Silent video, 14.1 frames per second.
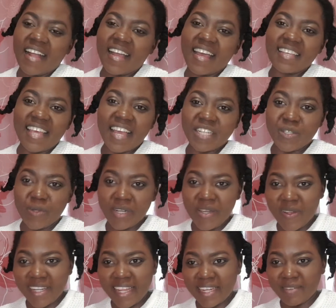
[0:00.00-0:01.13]
Guys, I
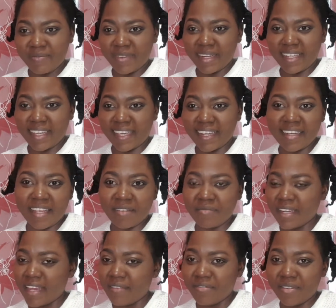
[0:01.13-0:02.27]
actually ordered a mannequin head,
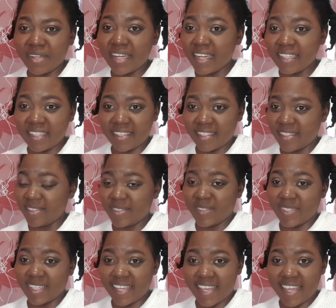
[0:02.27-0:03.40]
but I've not had it till
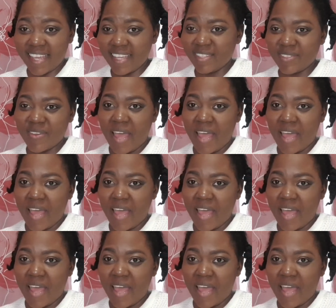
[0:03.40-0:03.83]
today,